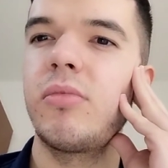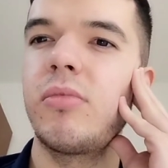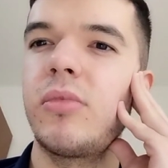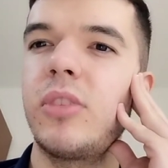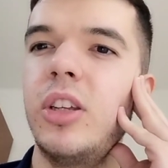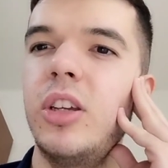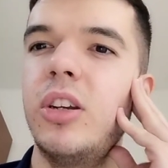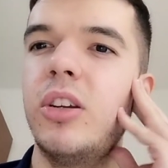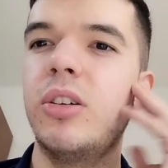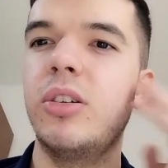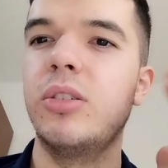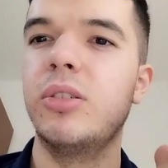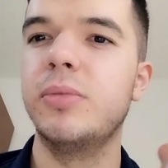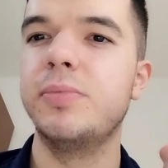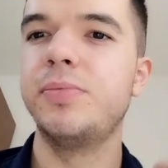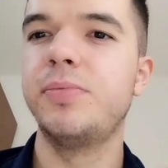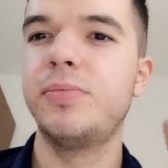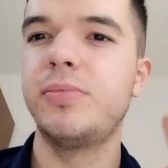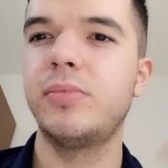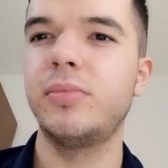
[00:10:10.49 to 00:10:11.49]
you
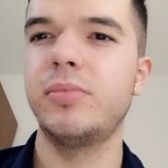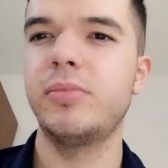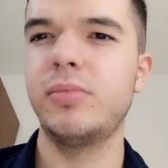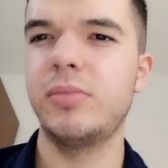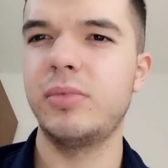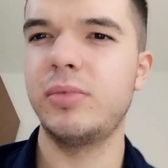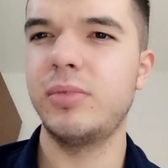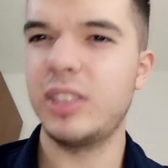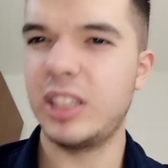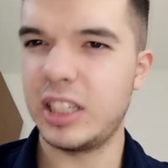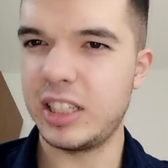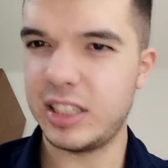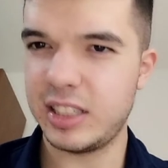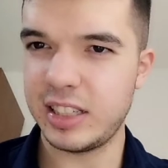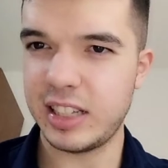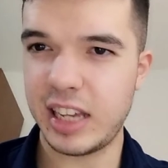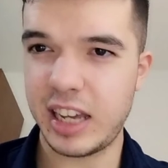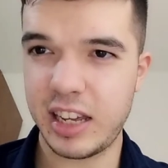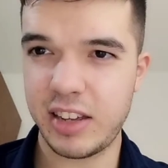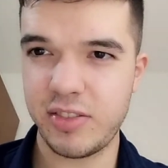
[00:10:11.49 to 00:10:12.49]
know, the
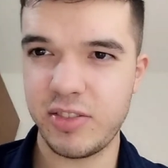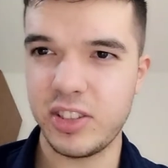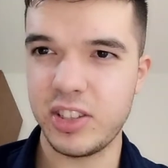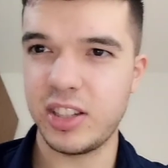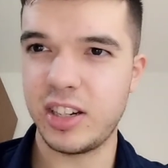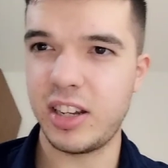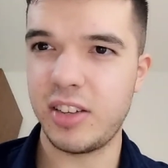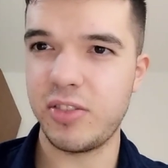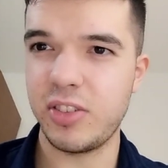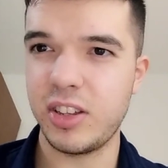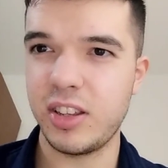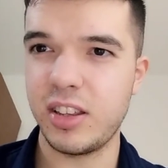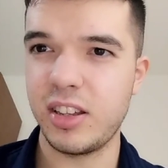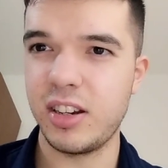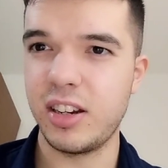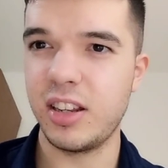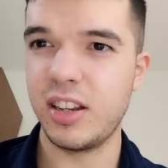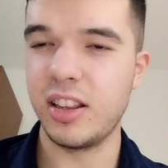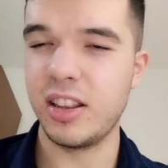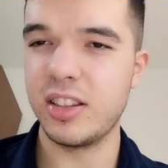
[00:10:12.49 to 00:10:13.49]
slaves and
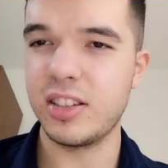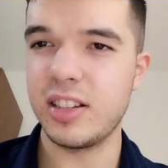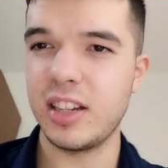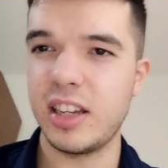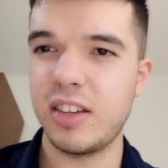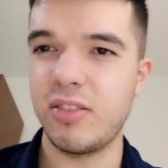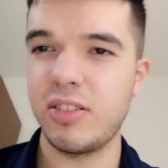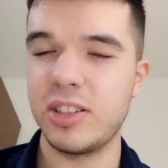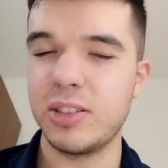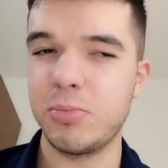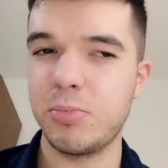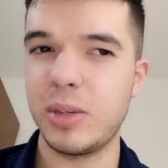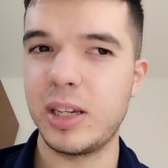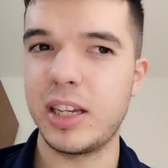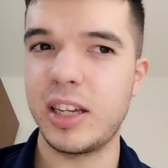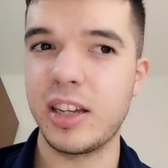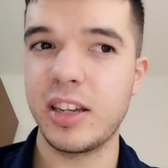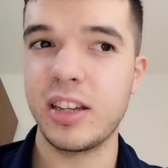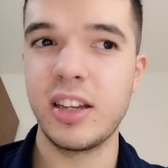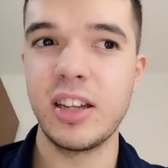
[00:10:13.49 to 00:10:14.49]
everything in Slavers
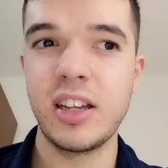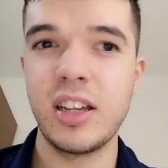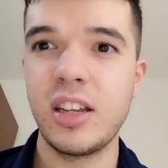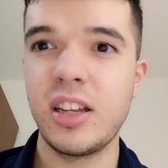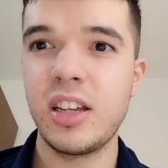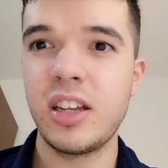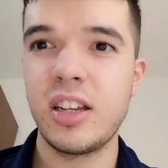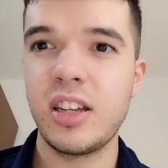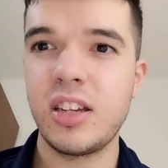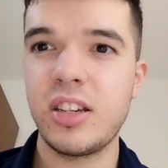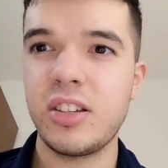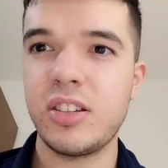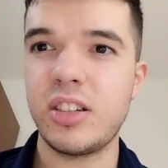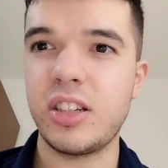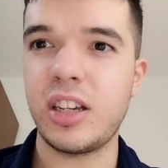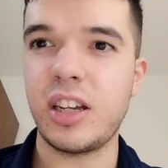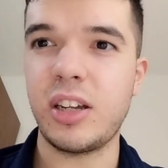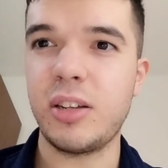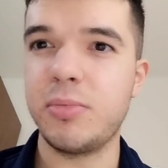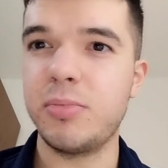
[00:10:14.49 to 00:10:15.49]
Bay.
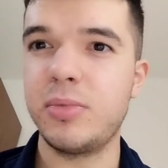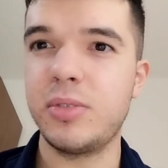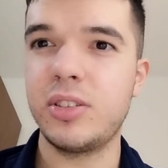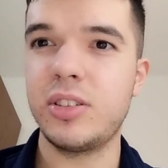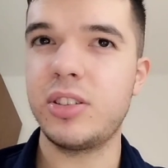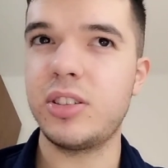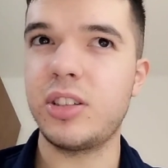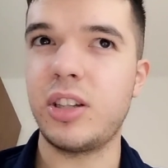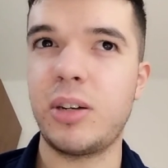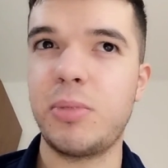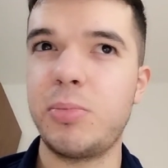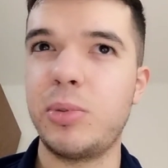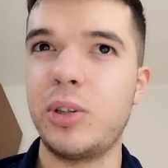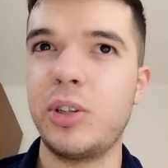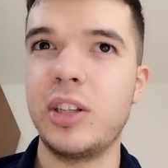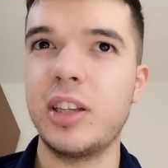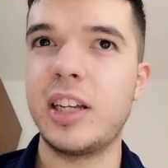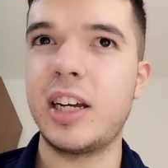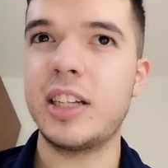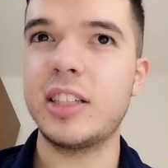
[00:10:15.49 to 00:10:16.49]
She helped stop
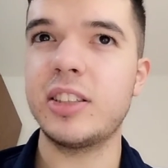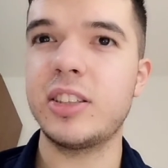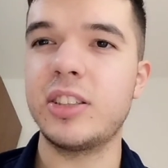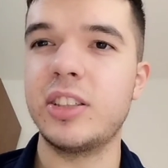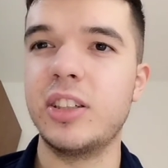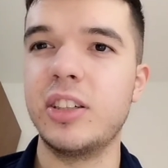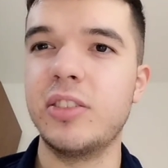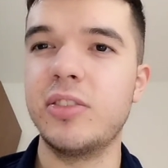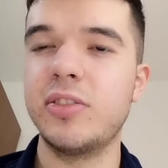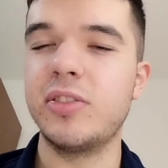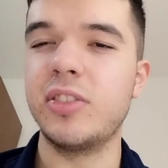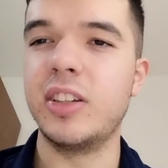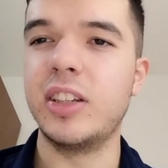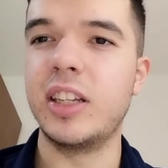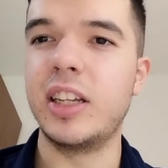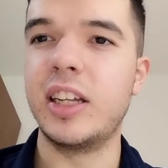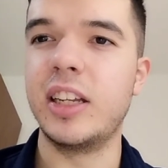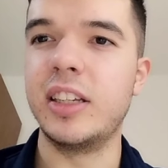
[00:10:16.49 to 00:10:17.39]
all that stuff, and